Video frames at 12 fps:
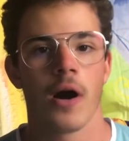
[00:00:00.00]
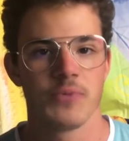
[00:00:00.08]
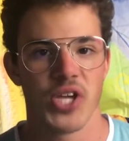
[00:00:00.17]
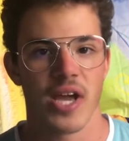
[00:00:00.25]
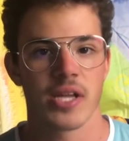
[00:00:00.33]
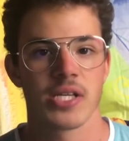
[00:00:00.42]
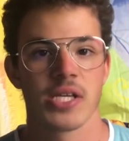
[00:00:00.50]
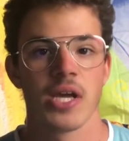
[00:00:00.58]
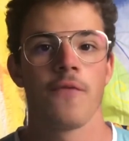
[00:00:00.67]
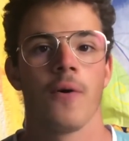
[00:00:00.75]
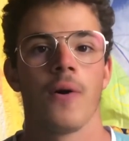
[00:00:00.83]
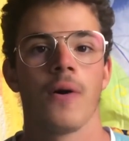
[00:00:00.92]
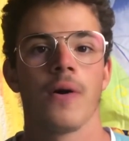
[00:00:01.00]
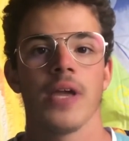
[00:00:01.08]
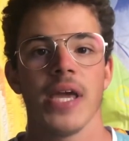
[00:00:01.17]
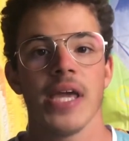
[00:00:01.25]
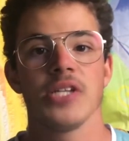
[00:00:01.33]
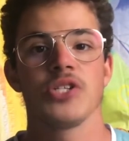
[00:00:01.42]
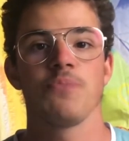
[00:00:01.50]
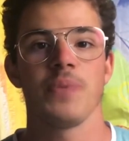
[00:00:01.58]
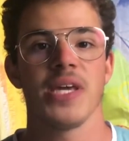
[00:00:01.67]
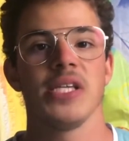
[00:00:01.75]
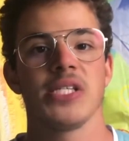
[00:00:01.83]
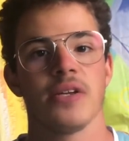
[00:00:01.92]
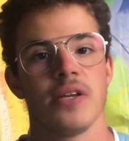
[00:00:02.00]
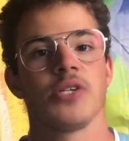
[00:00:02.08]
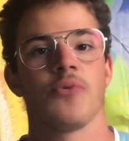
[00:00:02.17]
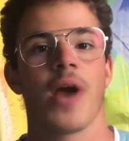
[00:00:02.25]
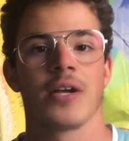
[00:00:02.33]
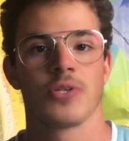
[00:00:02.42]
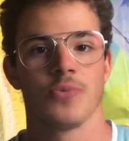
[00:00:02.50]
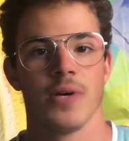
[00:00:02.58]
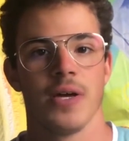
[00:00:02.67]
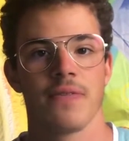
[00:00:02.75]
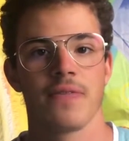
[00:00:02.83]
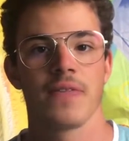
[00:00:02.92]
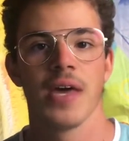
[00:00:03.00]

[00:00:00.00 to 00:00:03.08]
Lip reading: object for each piece to interact with.